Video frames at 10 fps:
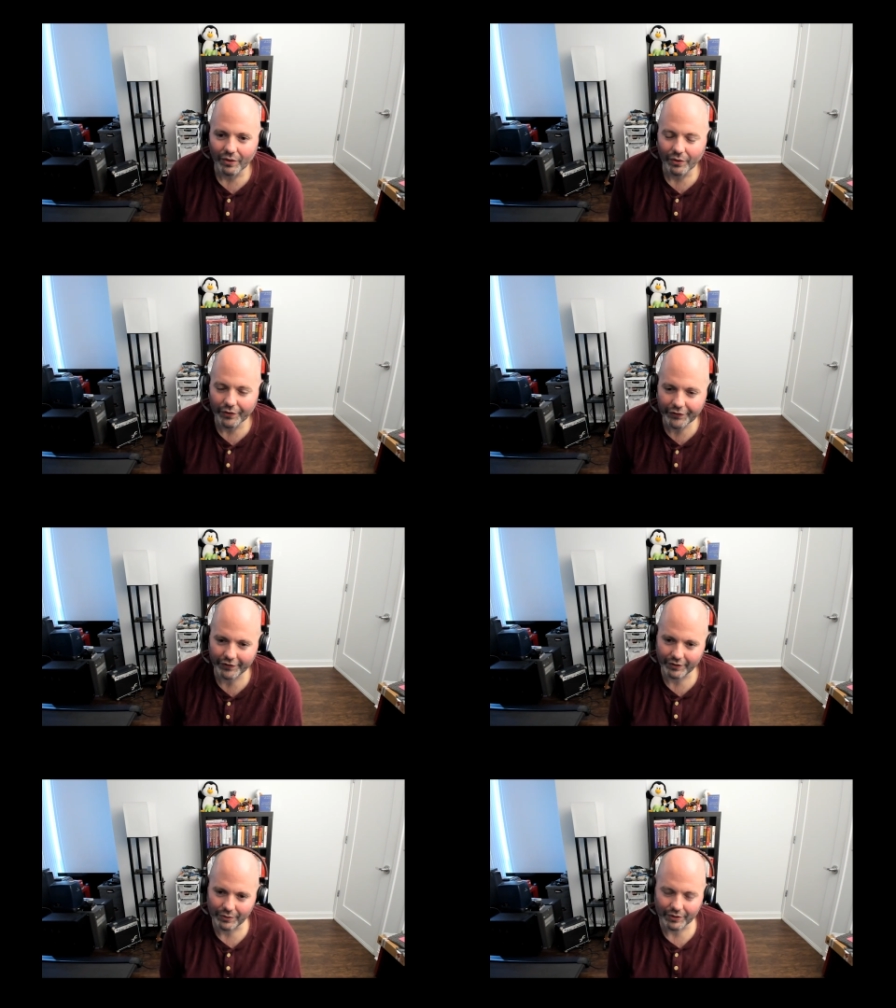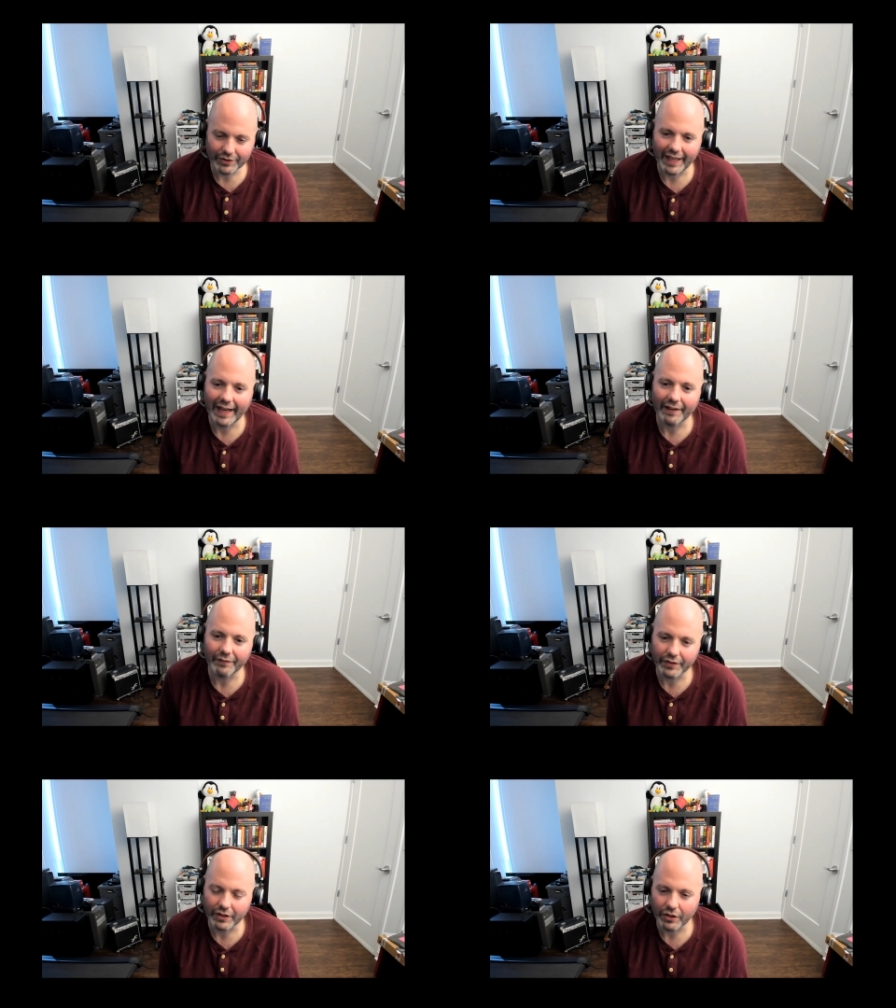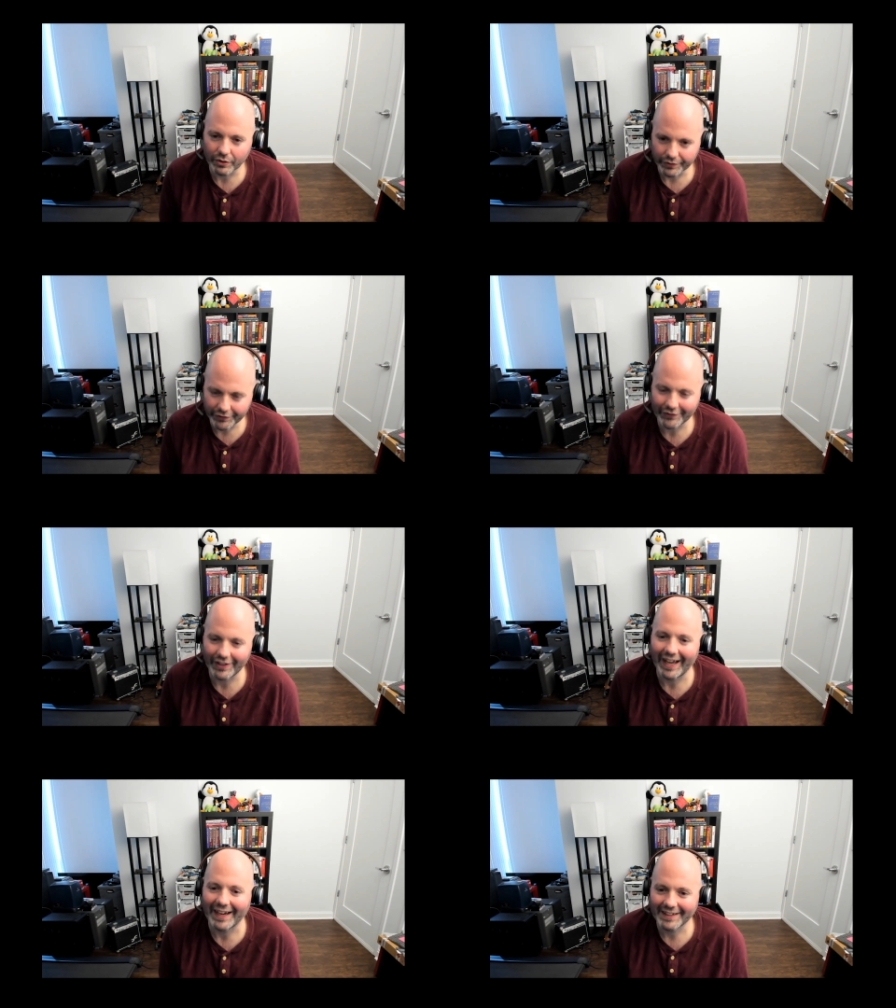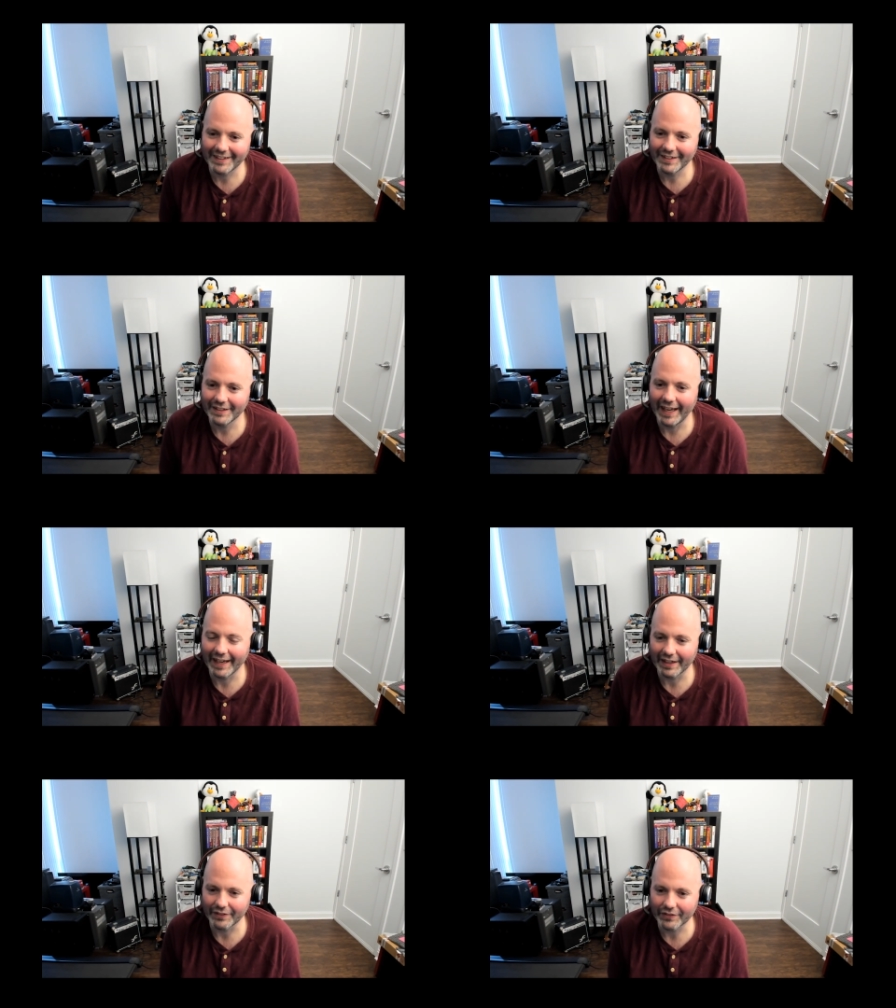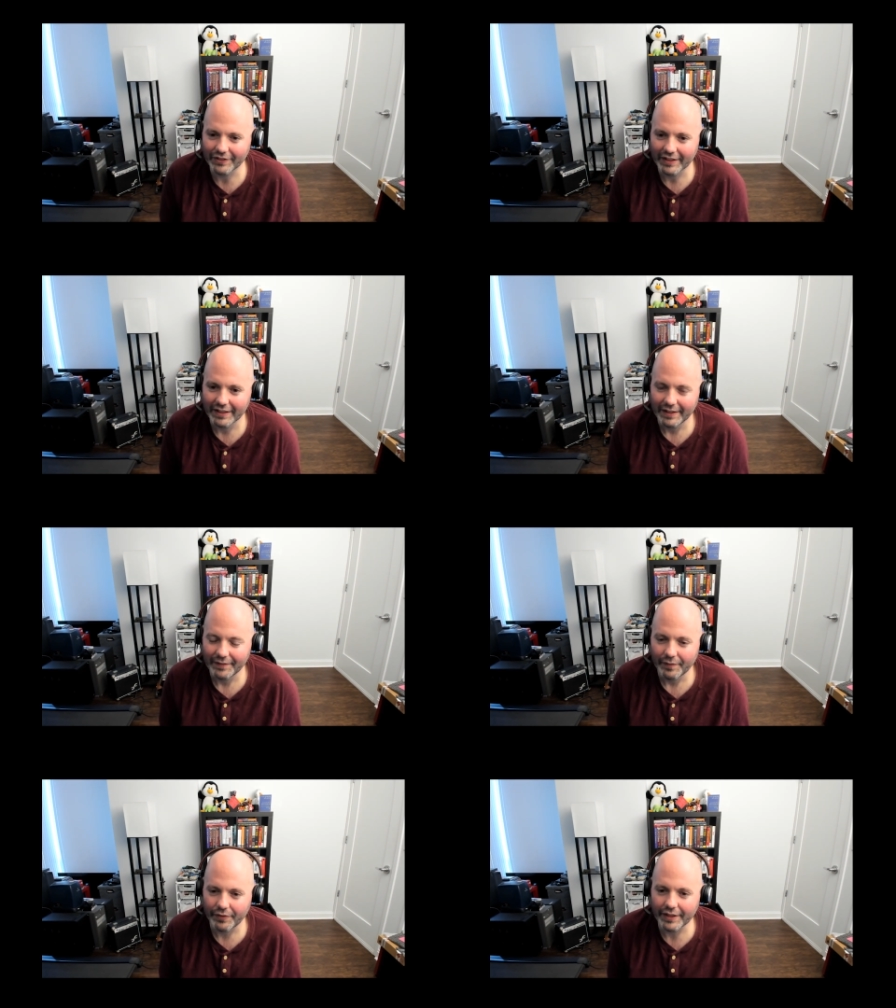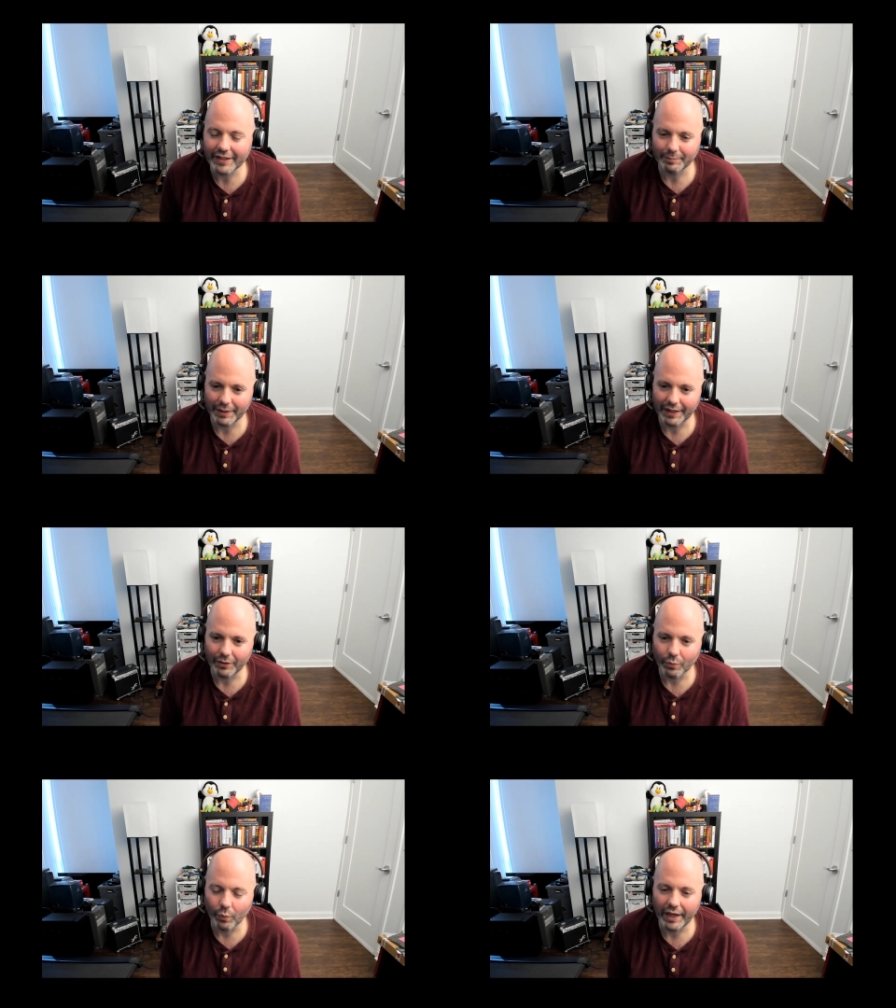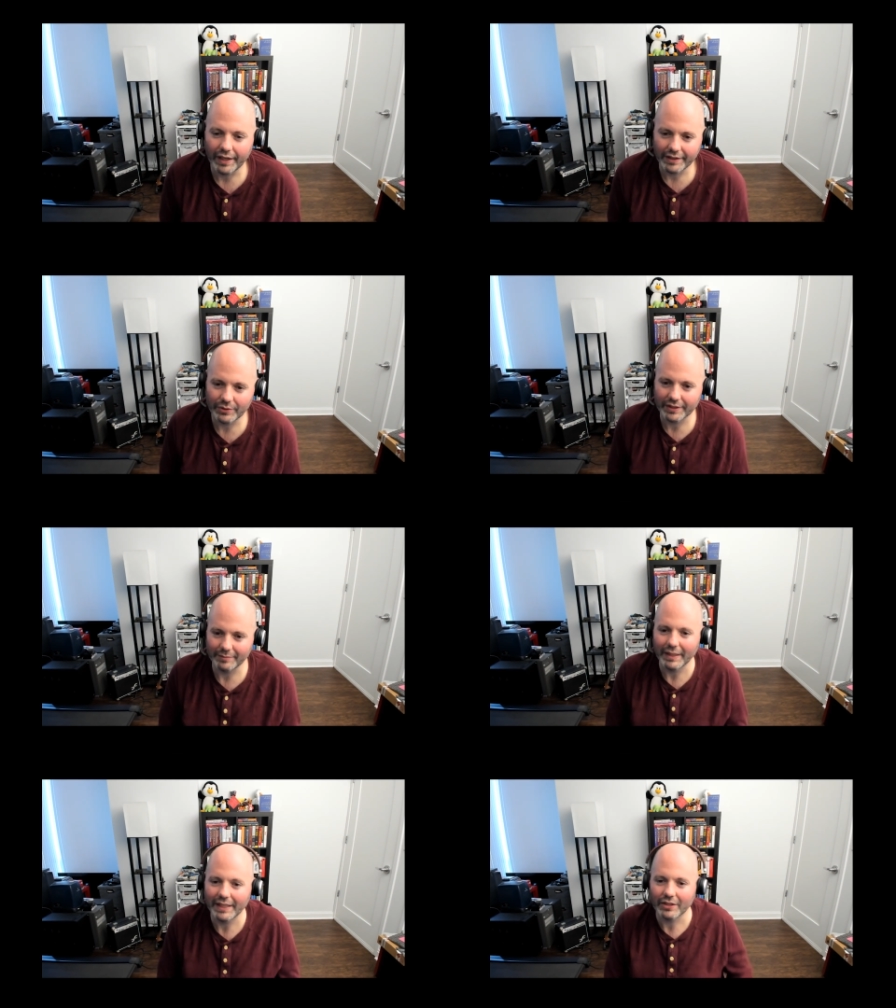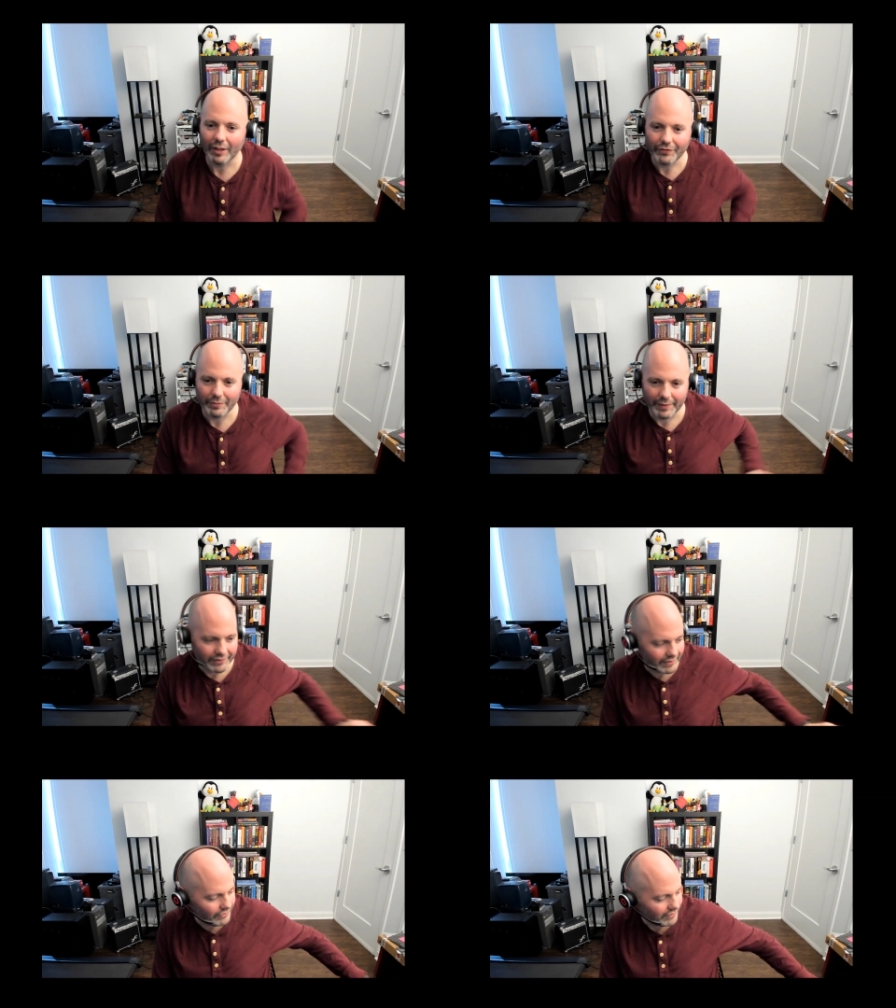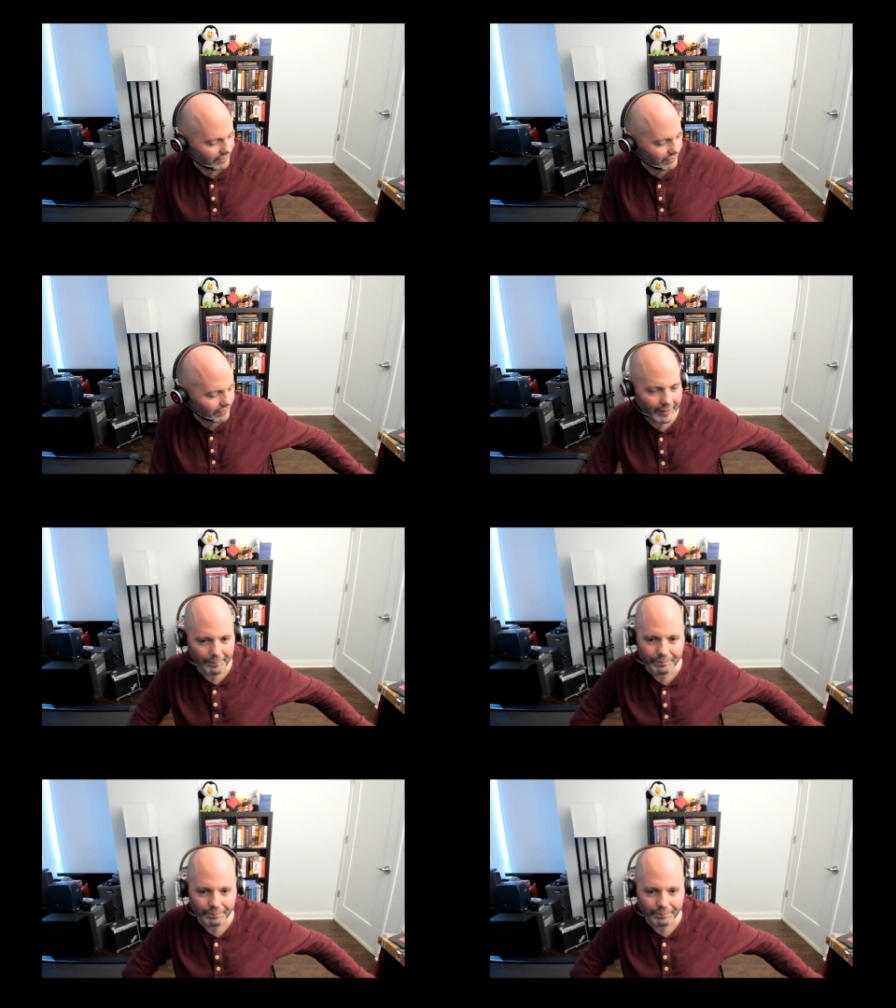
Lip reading: also look at the whole stack and think about where you can make optimizations.